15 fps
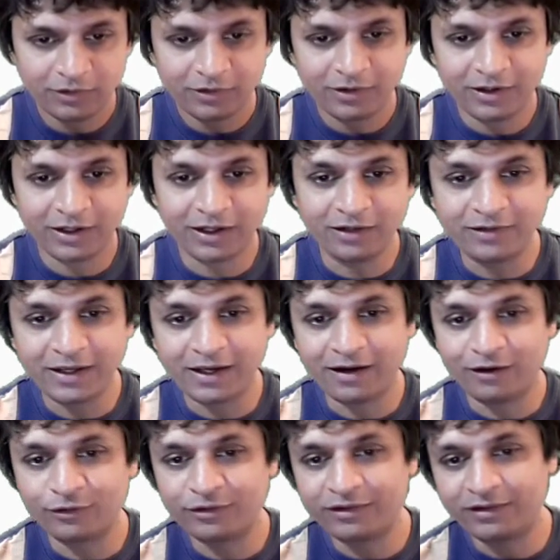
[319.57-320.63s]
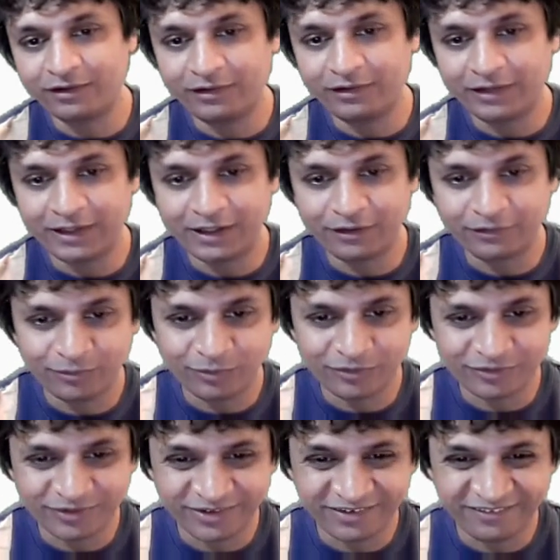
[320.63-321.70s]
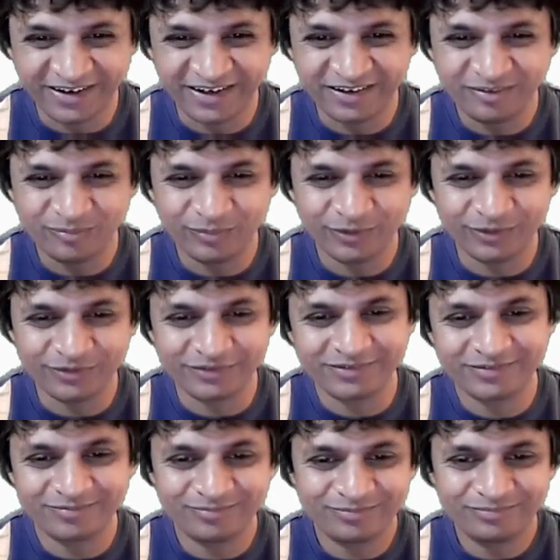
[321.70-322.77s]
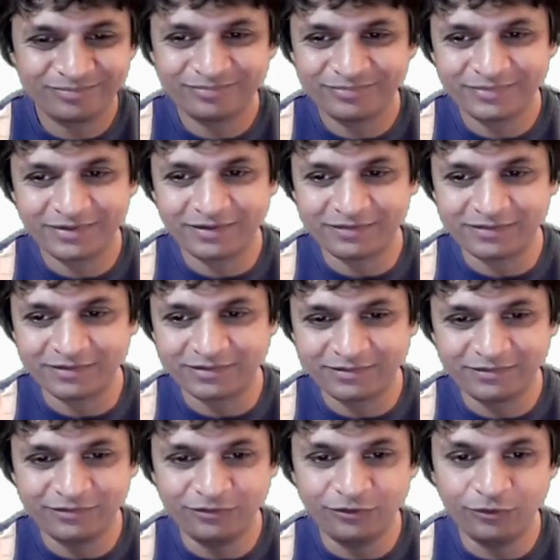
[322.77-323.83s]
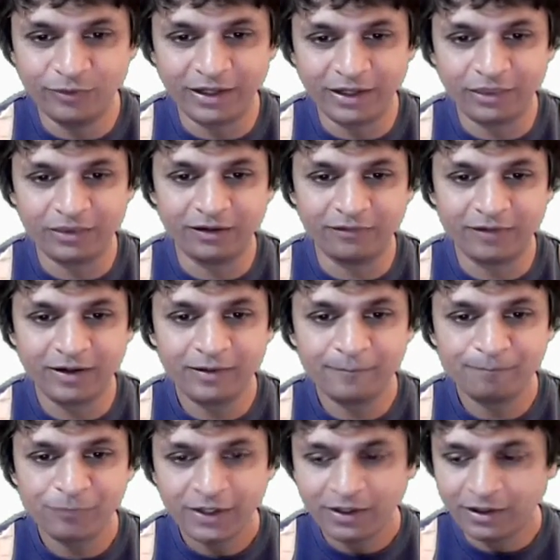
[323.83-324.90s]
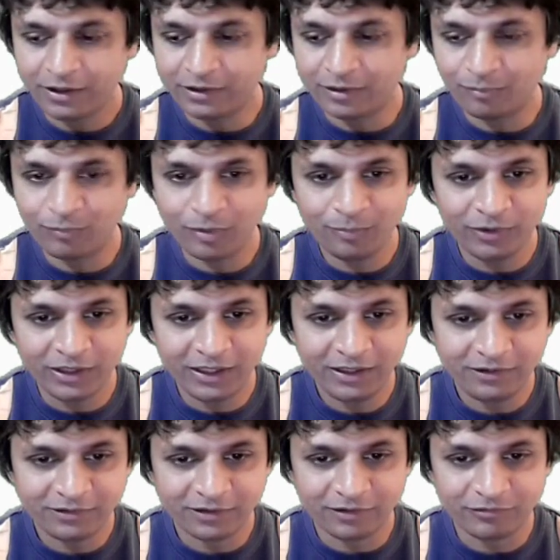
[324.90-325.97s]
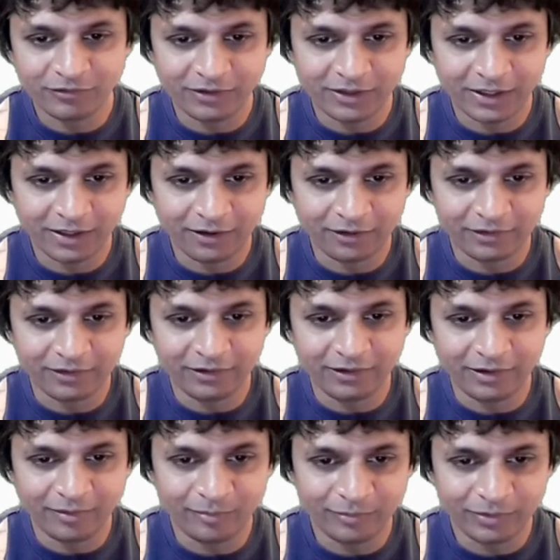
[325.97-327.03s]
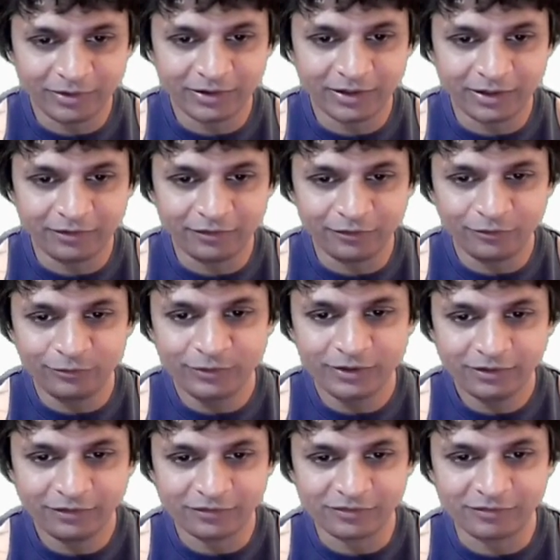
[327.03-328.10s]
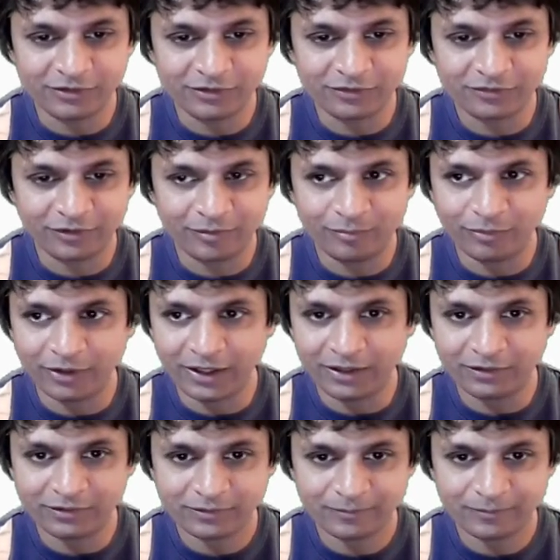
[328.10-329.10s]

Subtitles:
I can take out the layout that was on the right because it doesn't do anything, right? In the populate, I have to take out the number and the owner because I've just got brand.